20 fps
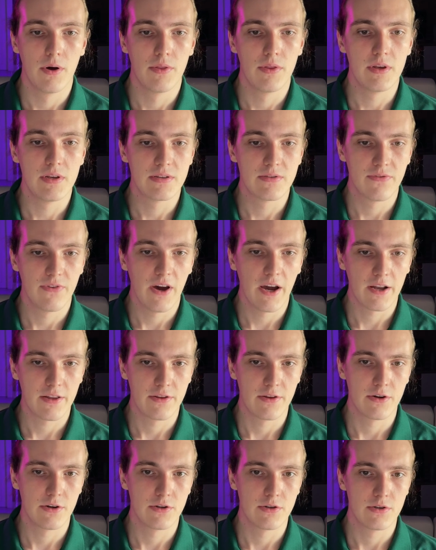these
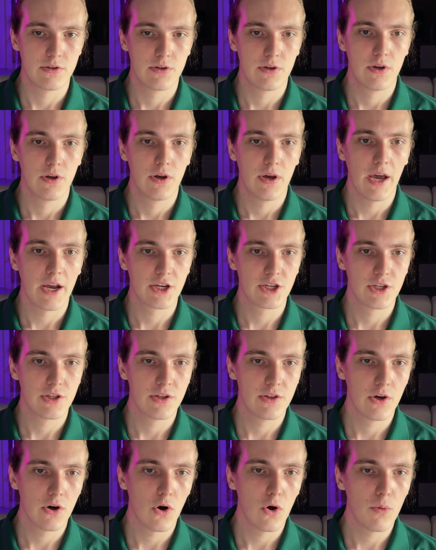factors. Actually,
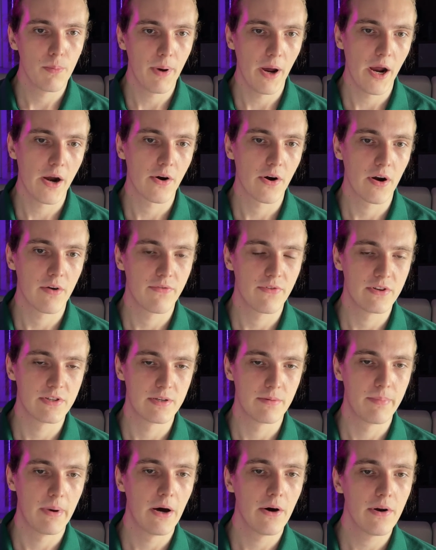the whole paragraph is
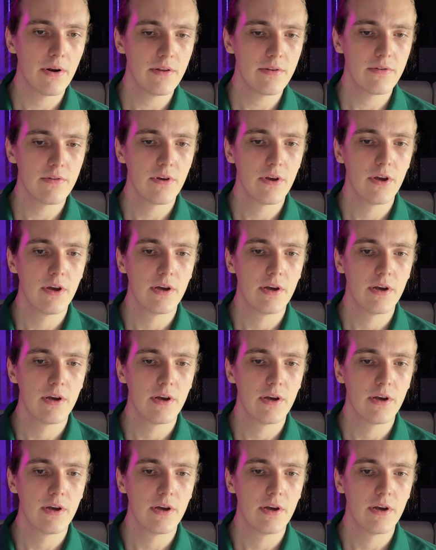about it,